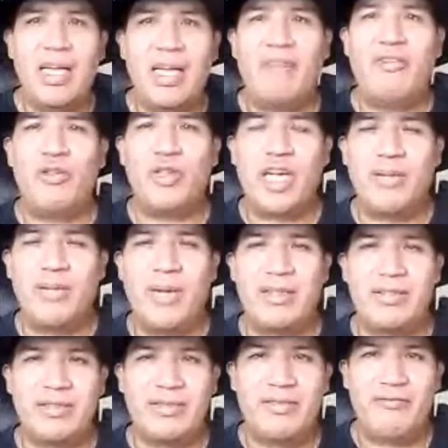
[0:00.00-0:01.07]
I've only got
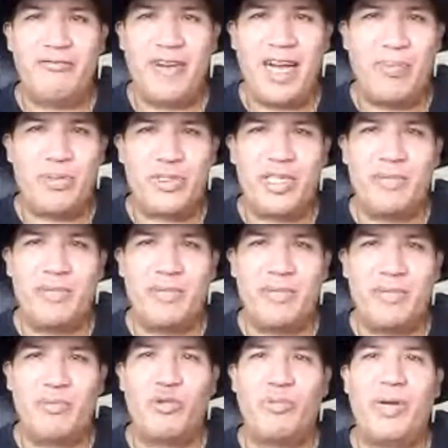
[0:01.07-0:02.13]
about
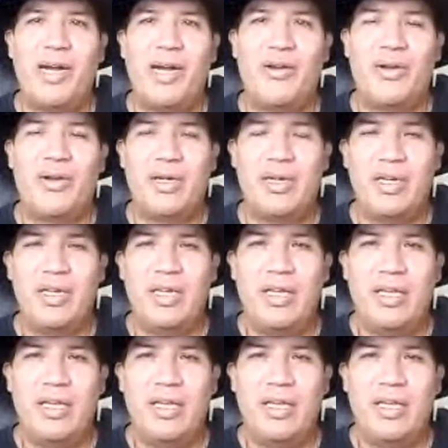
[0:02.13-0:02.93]
5% more power.